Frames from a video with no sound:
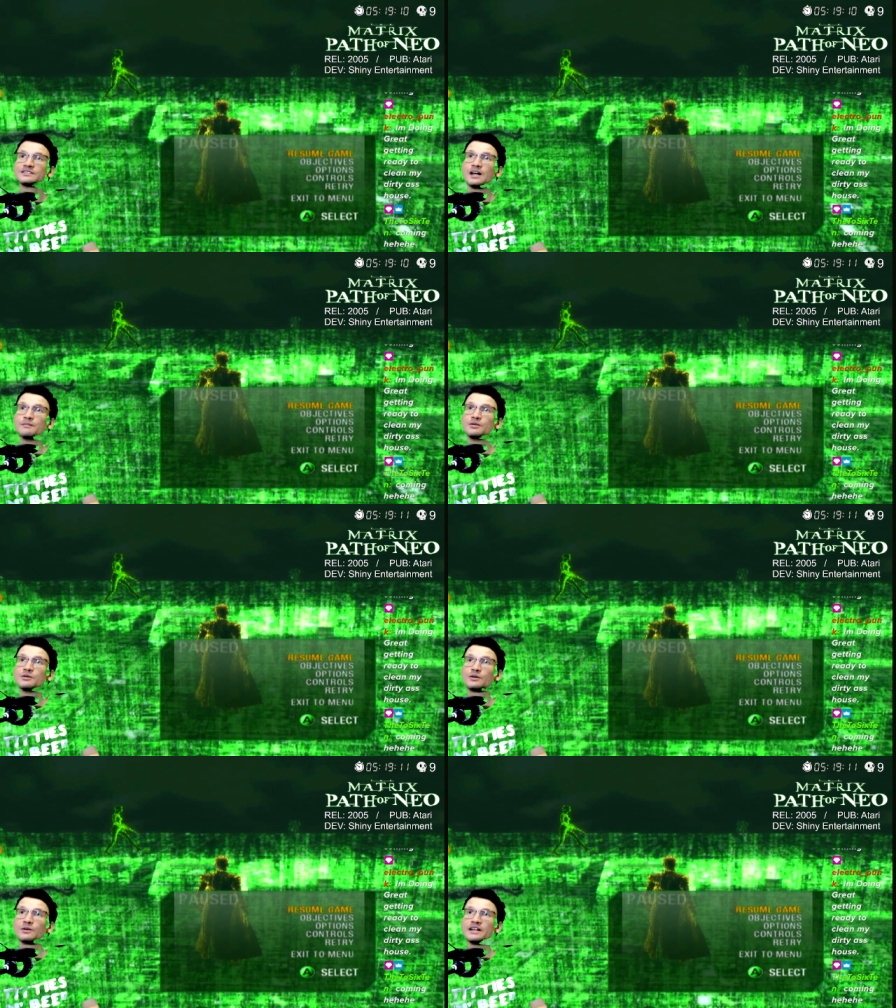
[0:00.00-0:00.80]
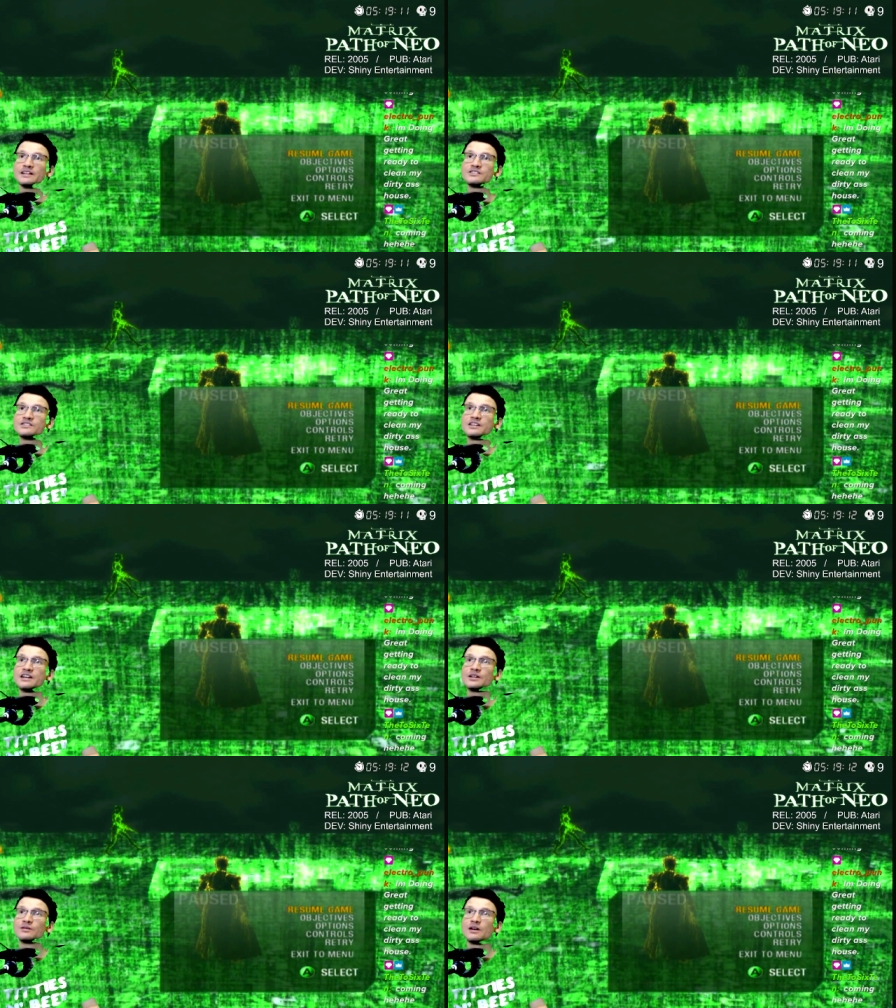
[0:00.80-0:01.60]
I'm doing great, just
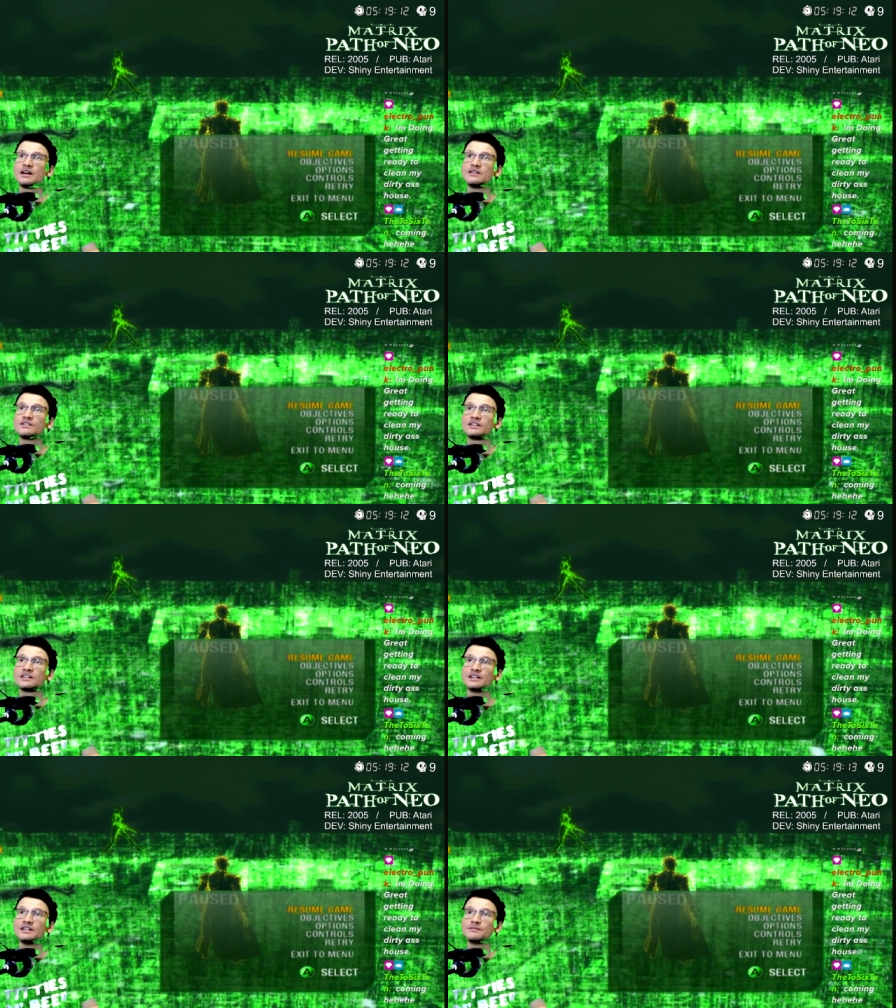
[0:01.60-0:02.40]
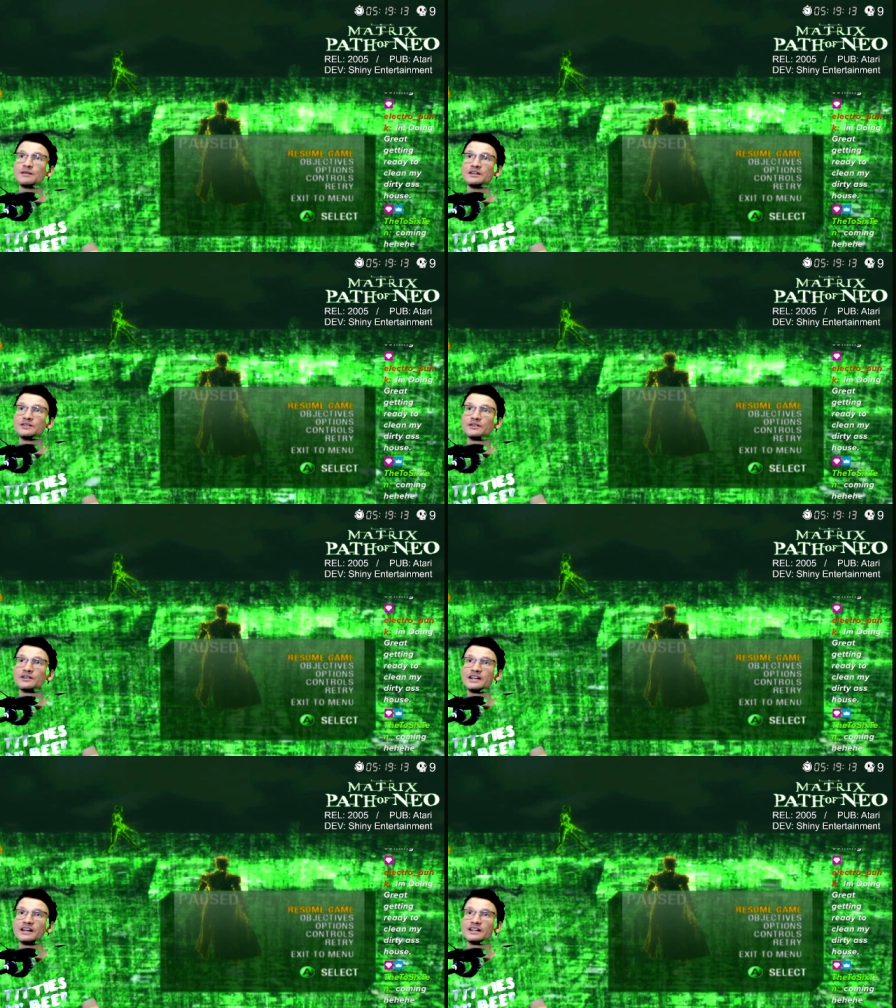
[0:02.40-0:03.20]
getting ready to clean my
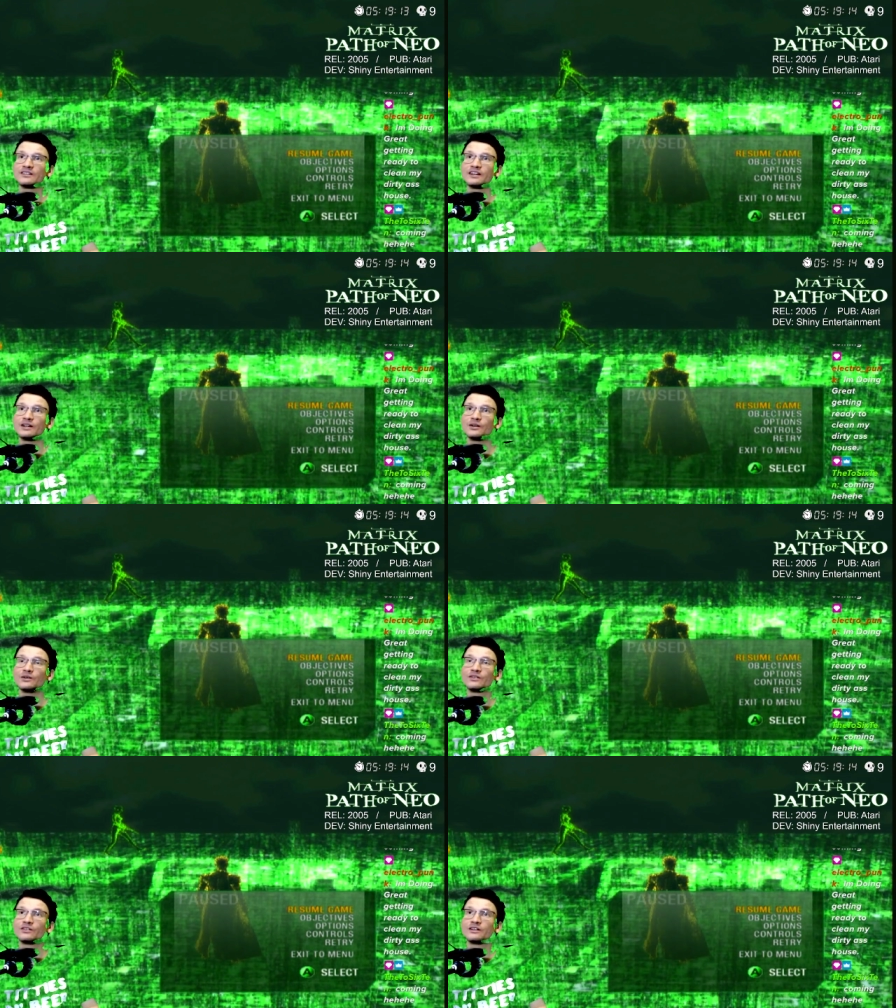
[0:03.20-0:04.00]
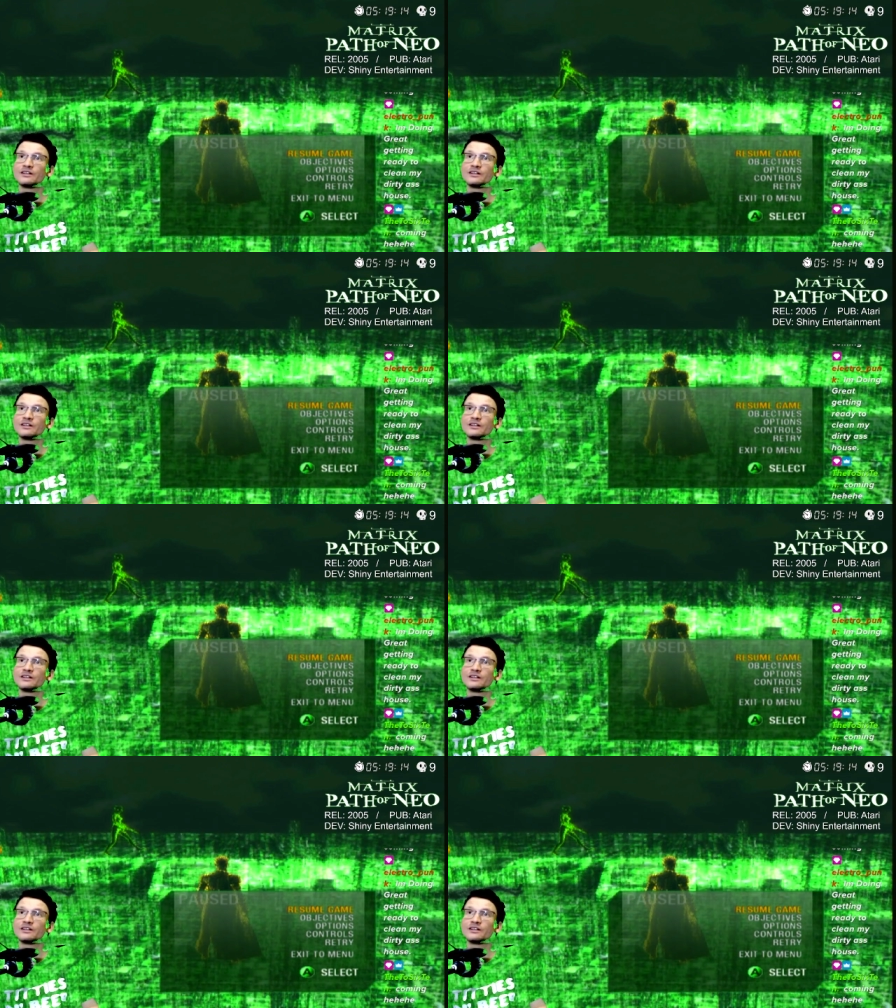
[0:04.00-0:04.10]
dirty ass house.